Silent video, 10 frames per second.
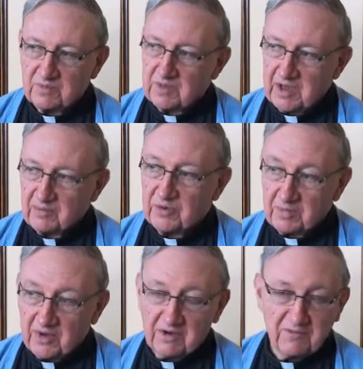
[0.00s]
we are
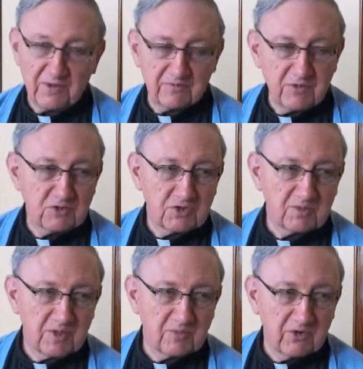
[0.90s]
preparing for the
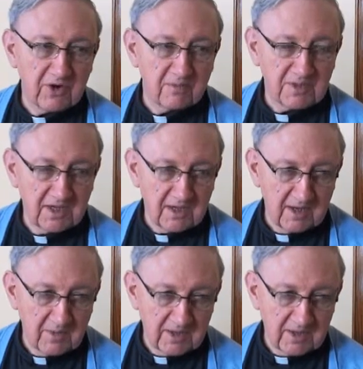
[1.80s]
future with programs like LIMEX.